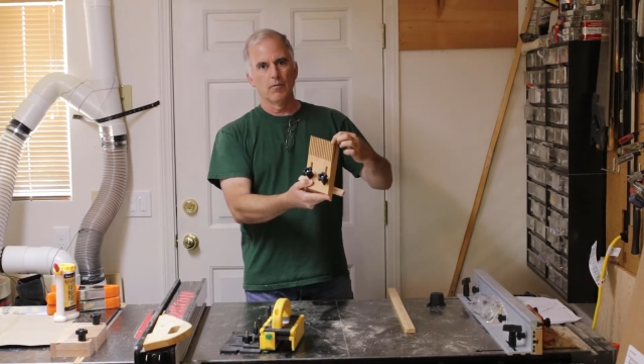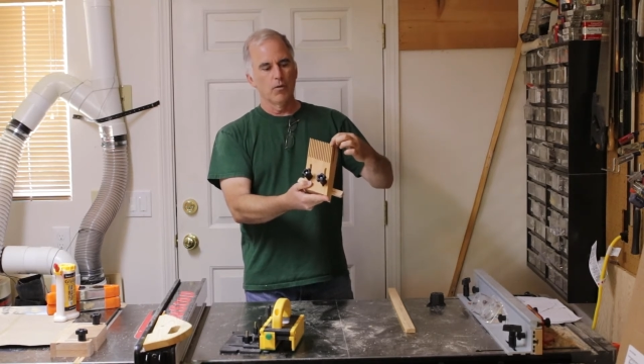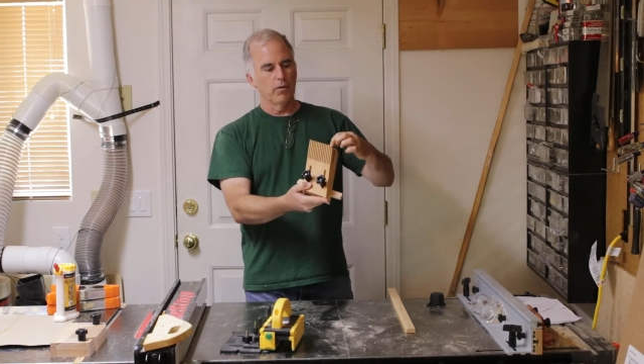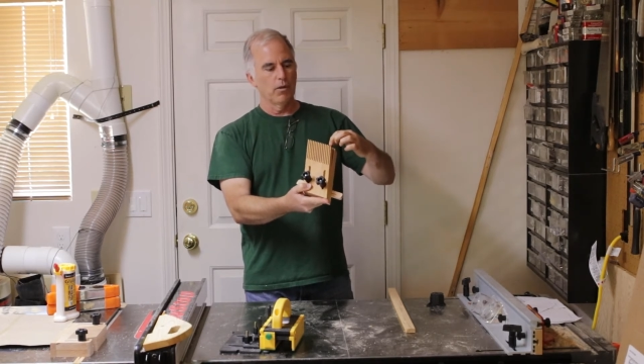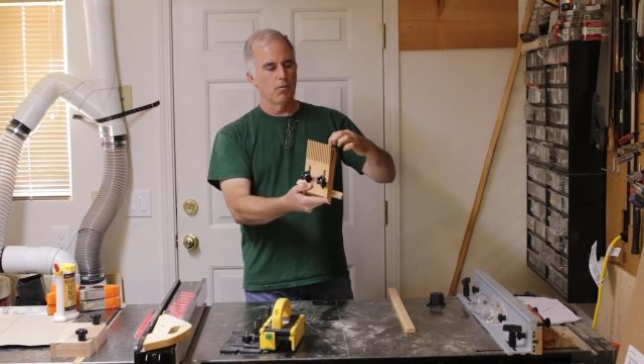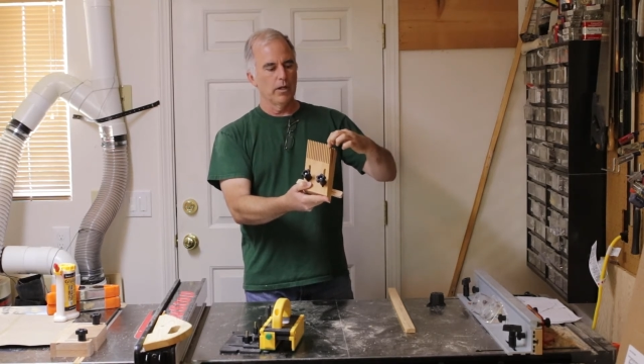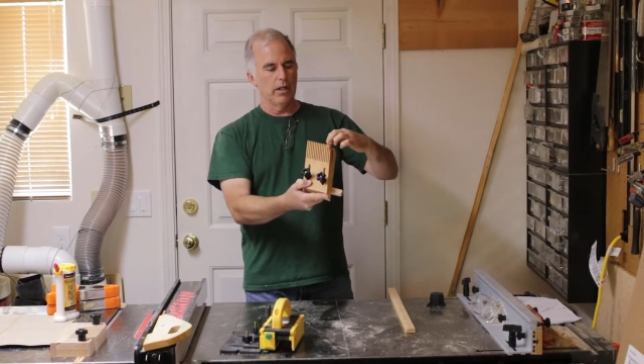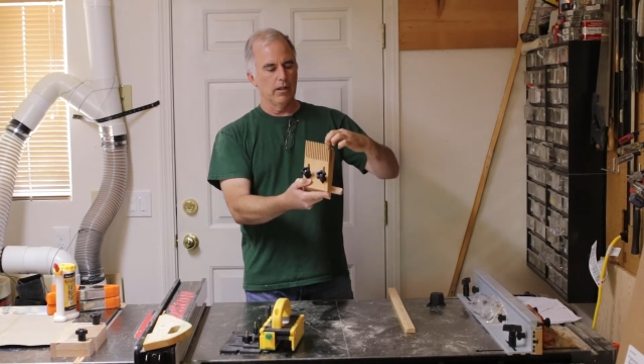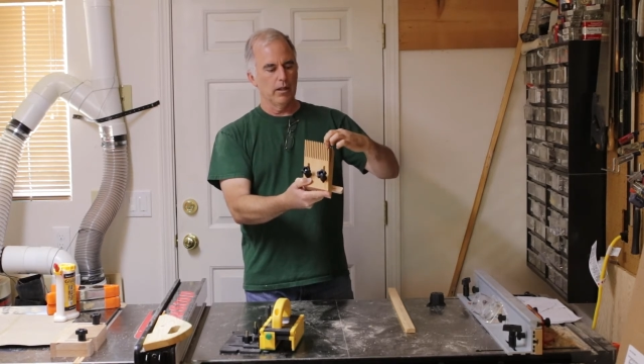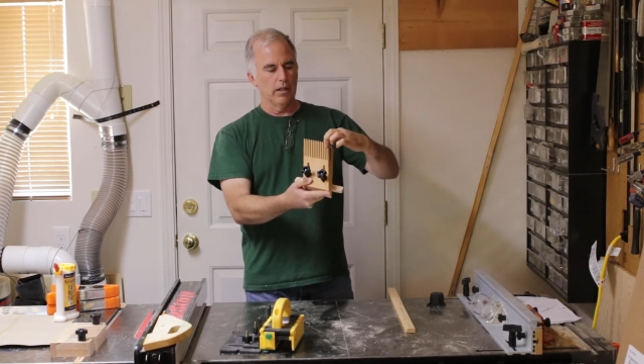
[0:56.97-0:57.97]
with a
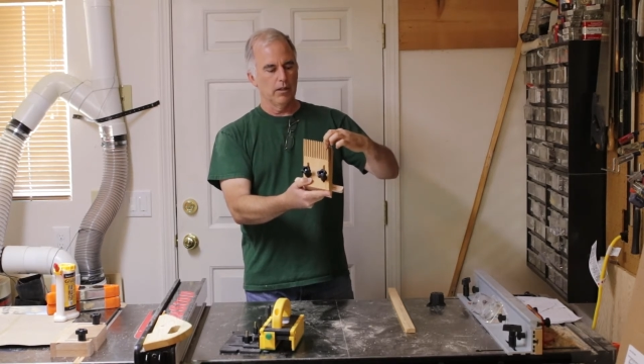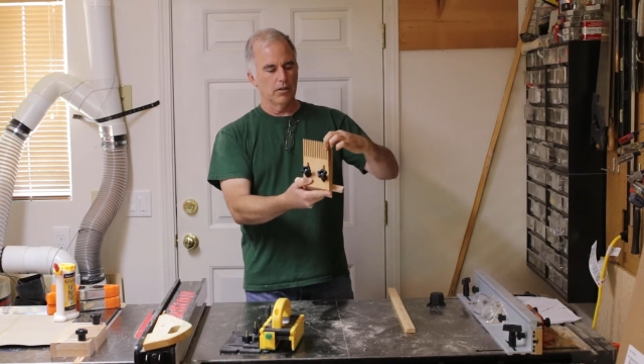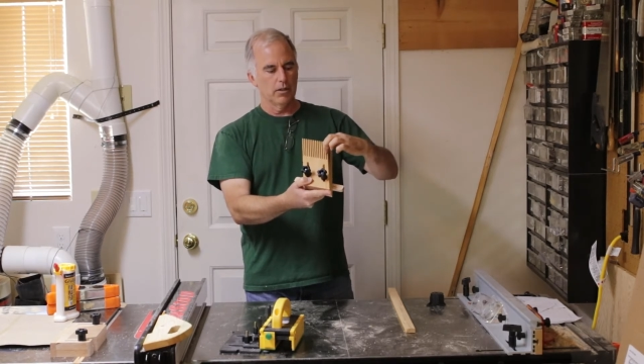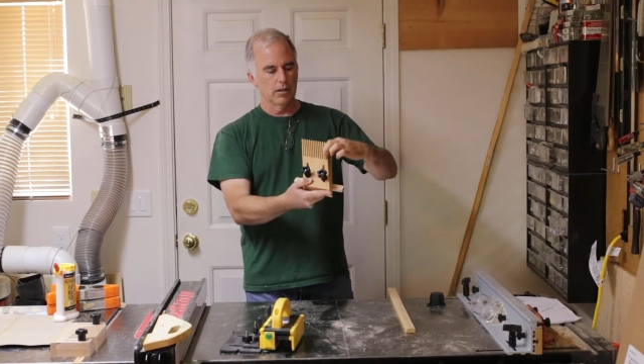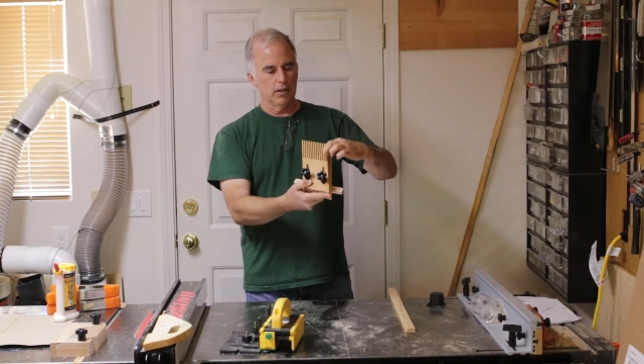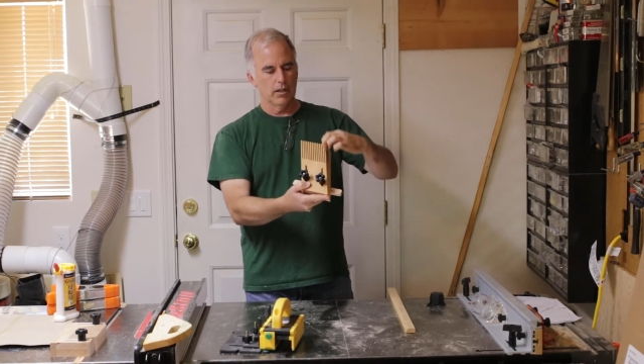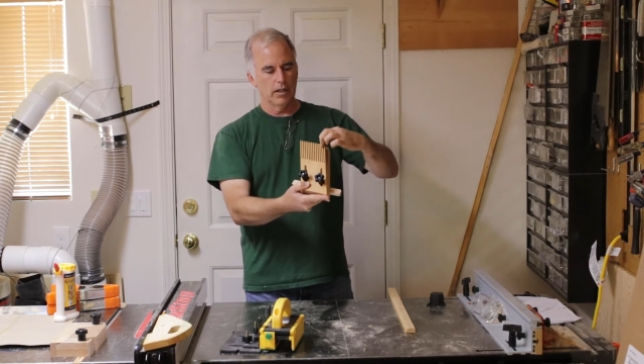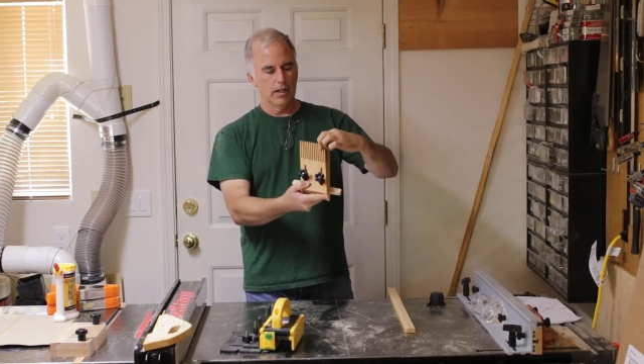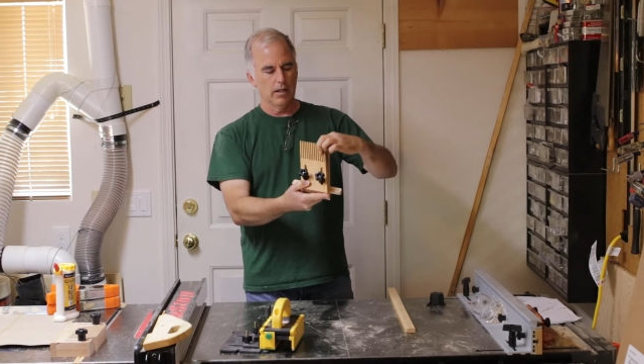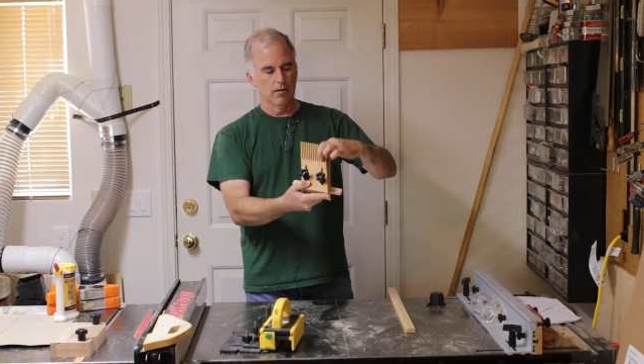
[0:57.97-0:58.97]
1/8 inch
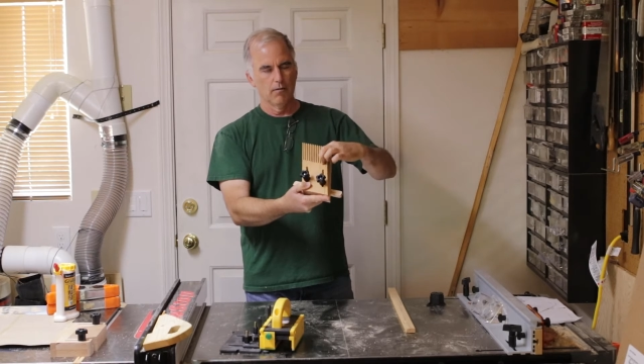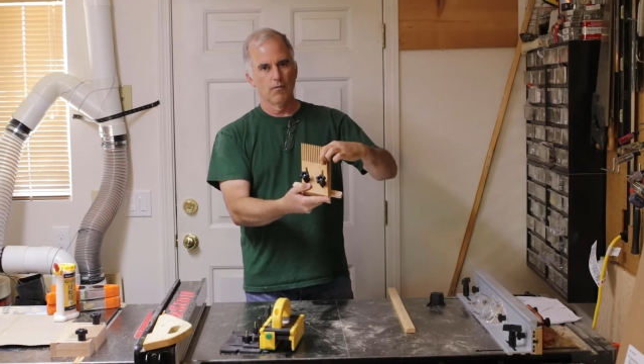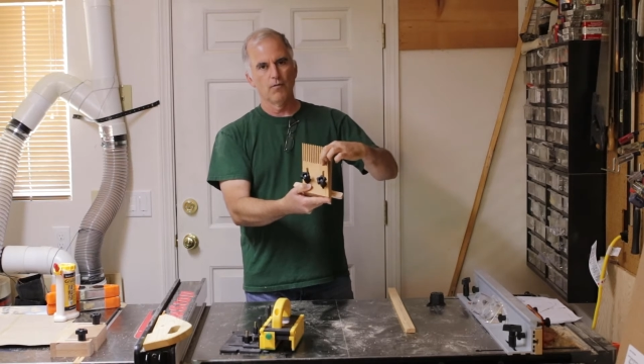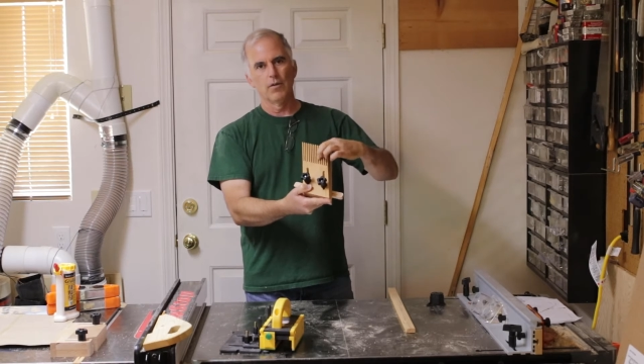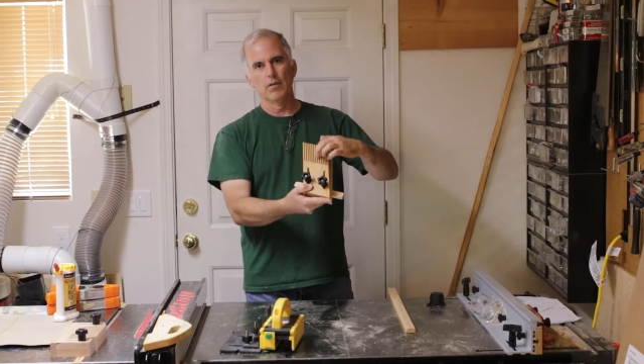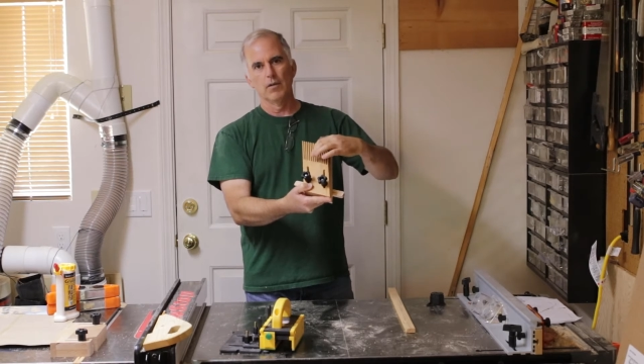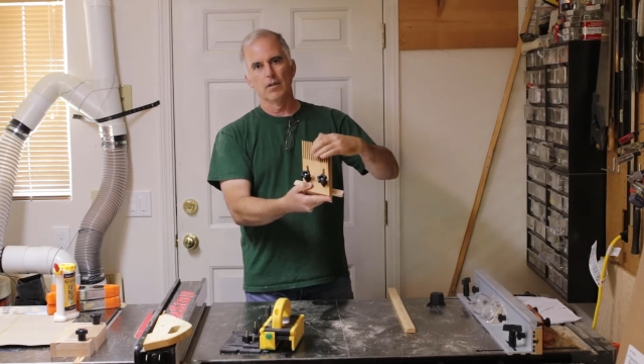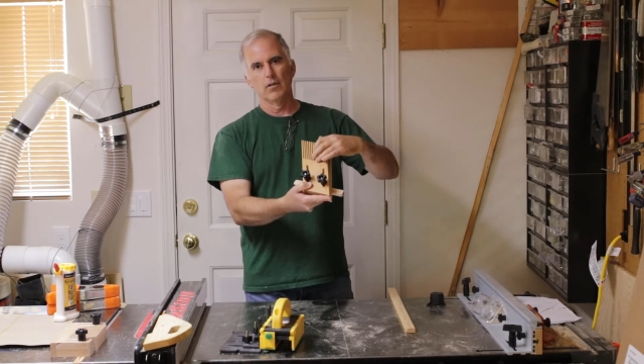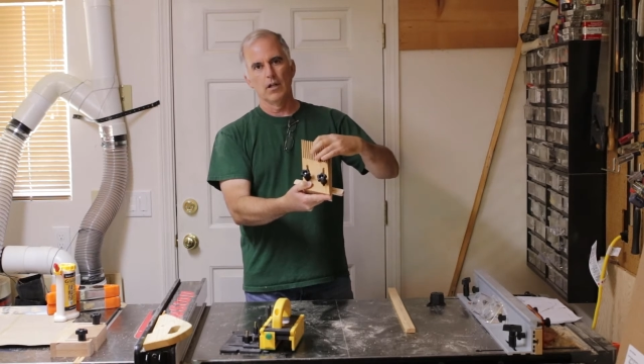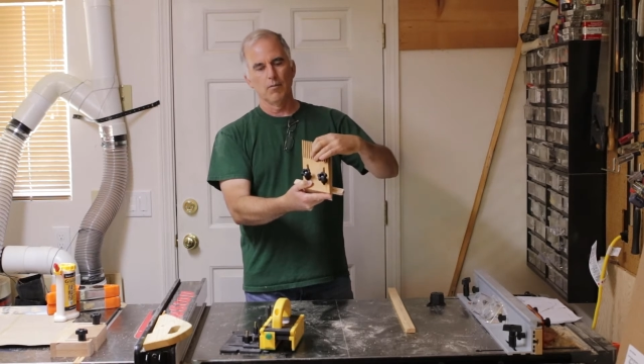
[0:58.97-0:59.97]
cut for the
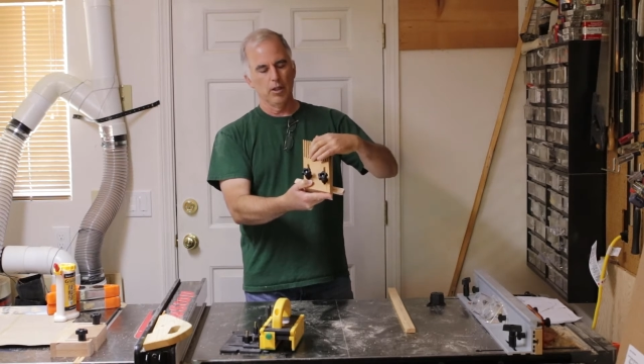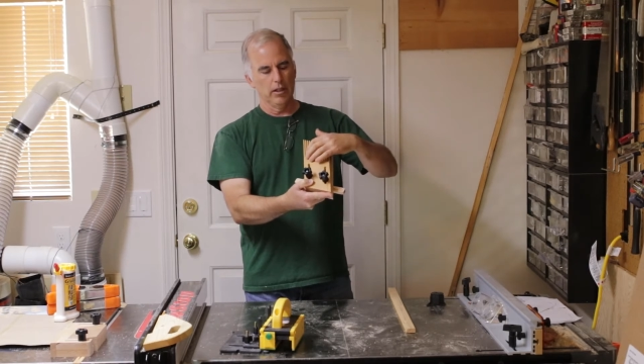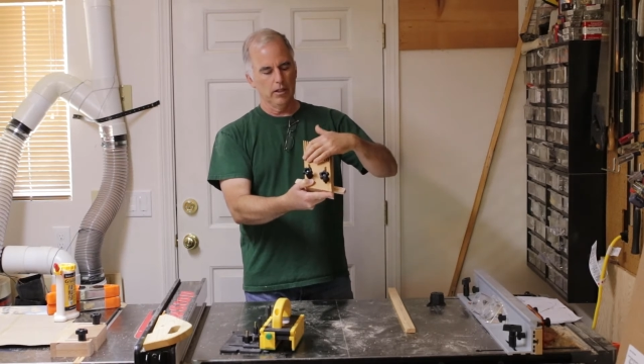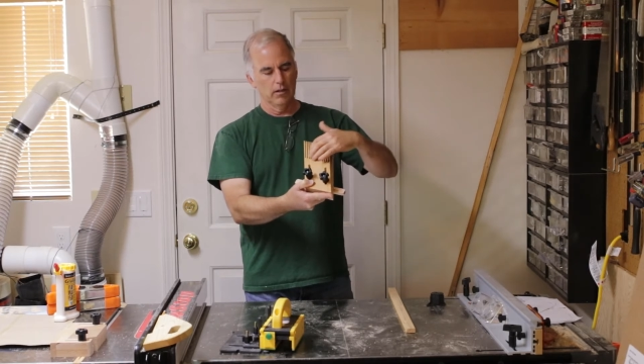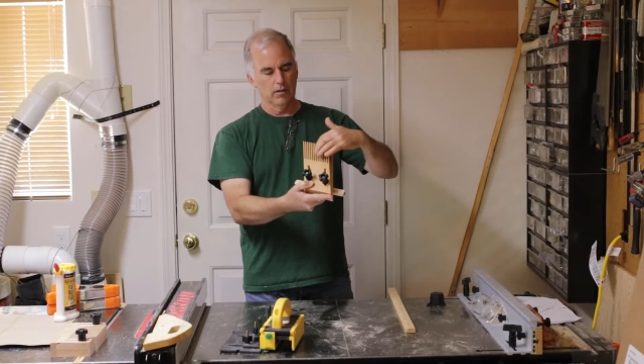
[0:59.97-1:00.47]
saw blade,